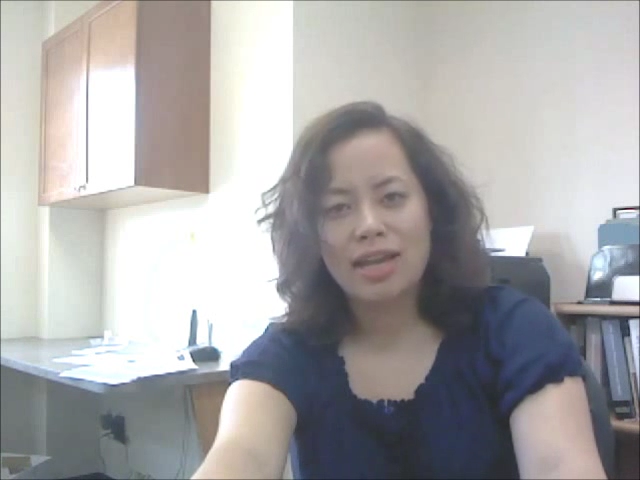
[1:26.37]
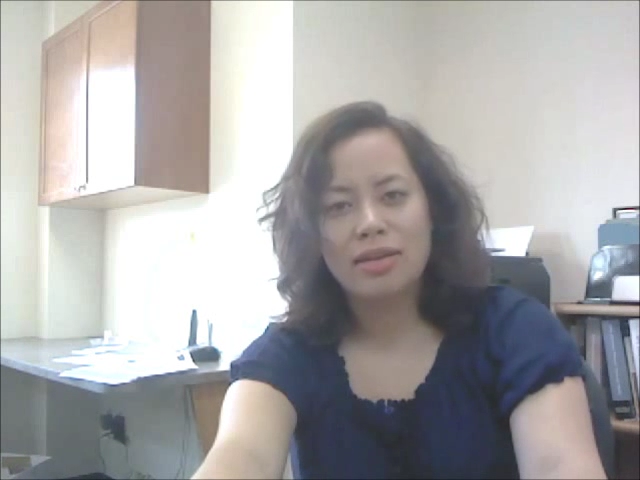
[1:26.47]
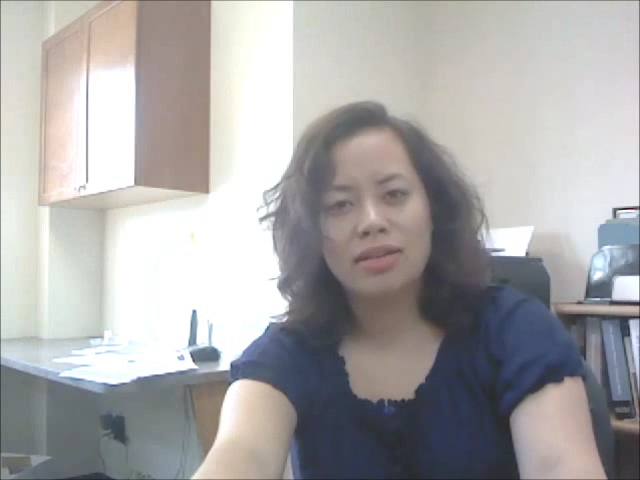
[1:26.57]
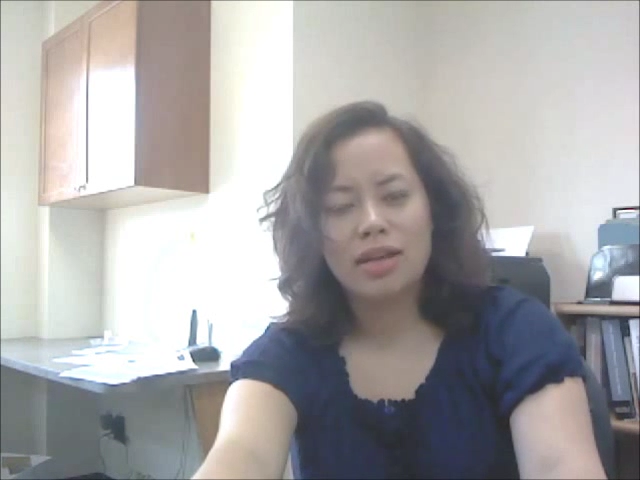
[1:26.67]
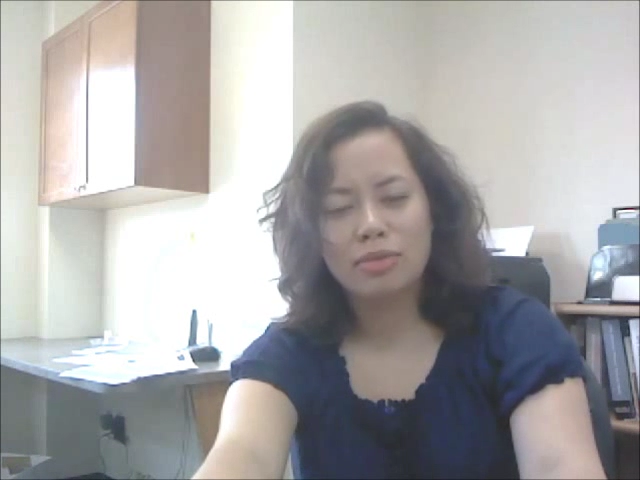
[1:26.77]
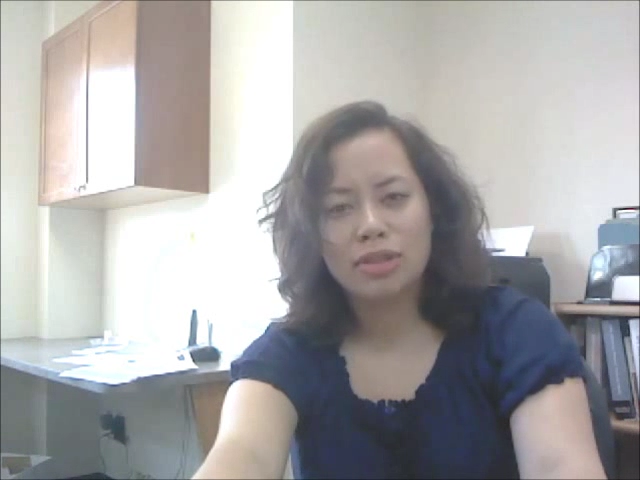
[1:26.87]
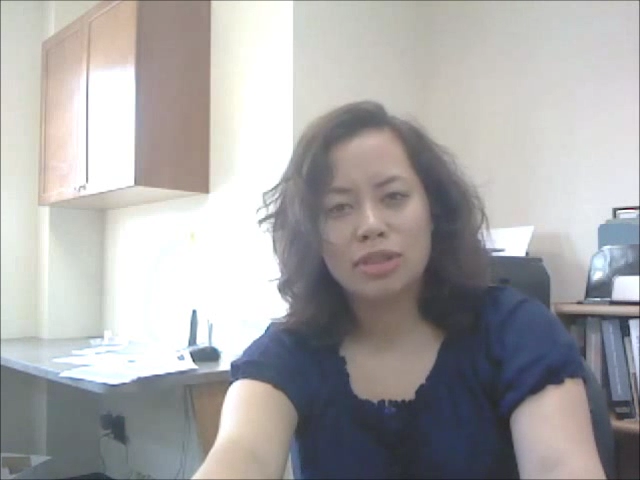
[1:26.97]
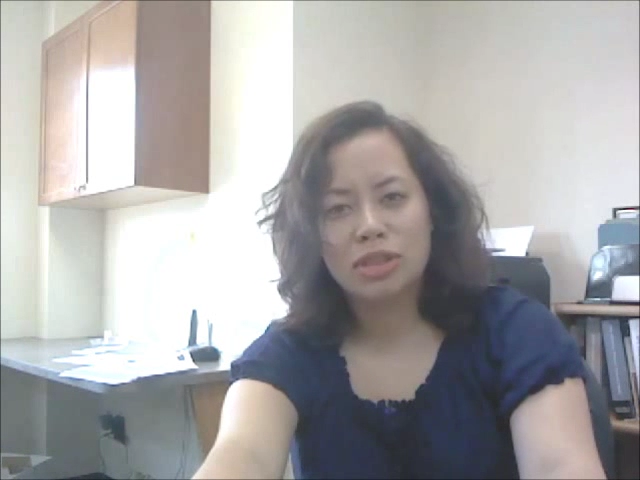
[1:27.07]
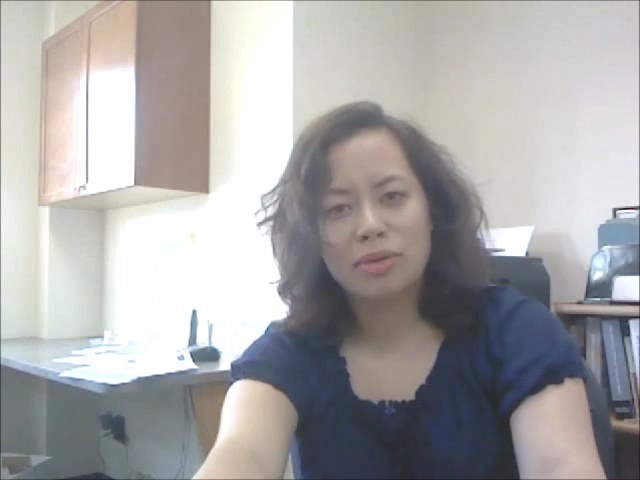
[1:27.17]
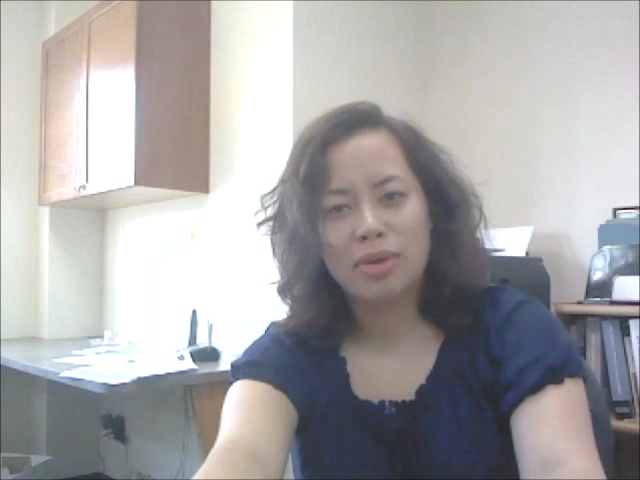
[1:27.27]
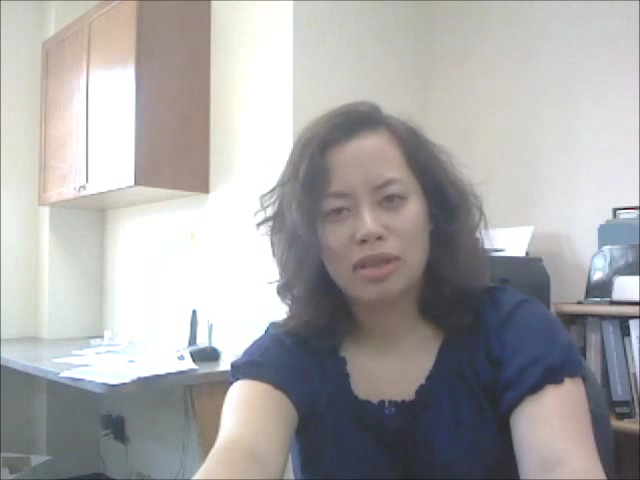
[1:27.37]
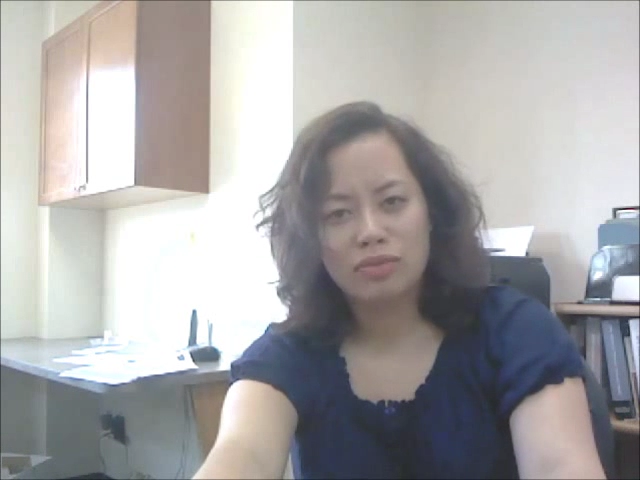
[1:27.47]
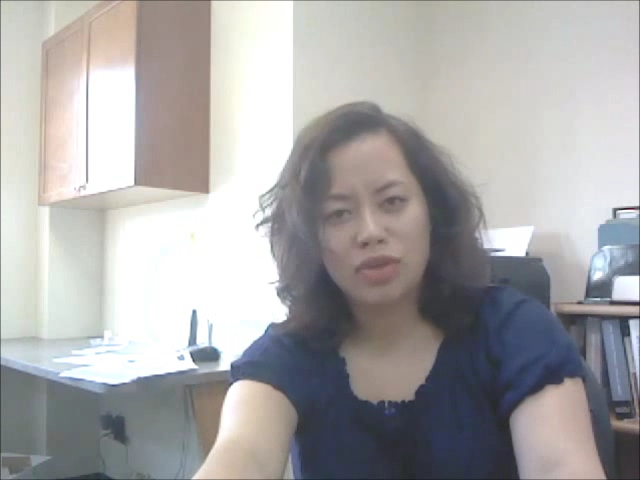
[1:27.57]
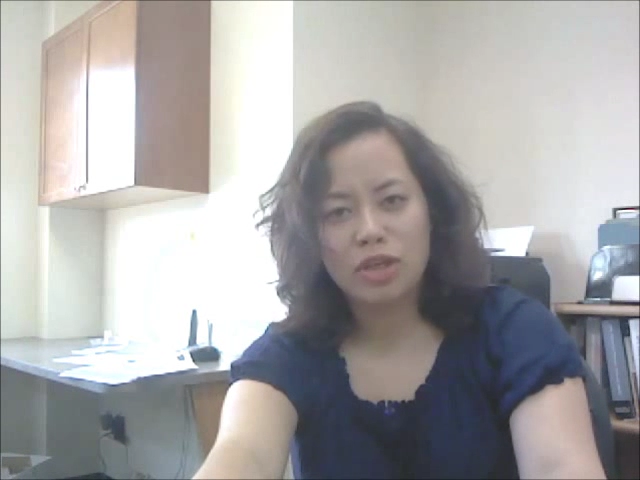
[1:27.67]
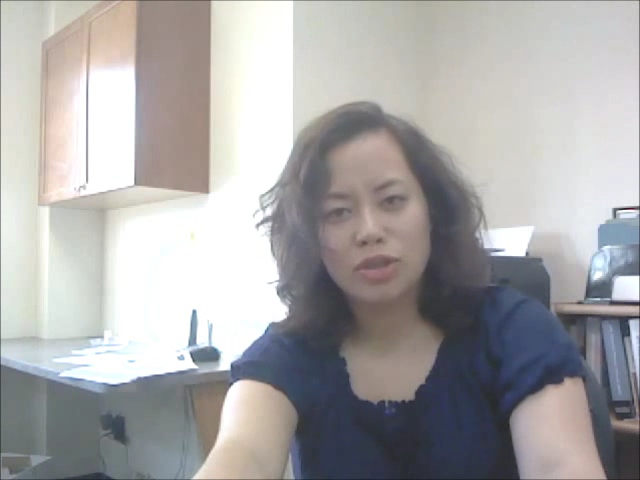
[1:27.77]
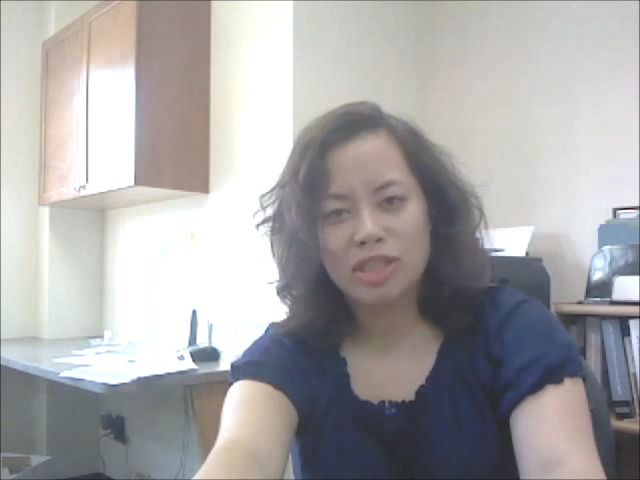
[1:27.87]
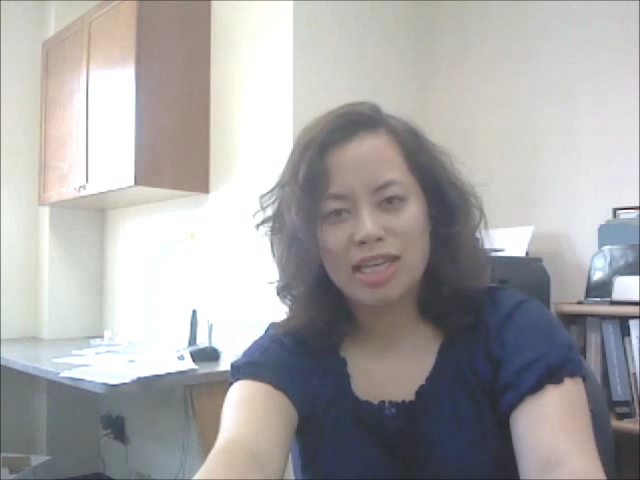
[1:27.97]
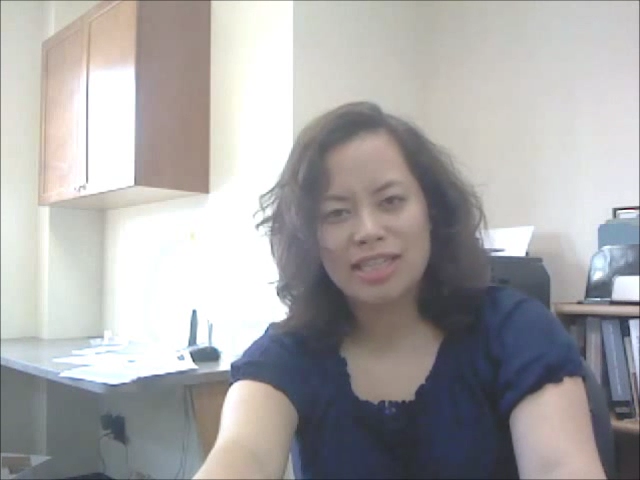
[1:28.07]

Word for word: I'm going to start making videos again?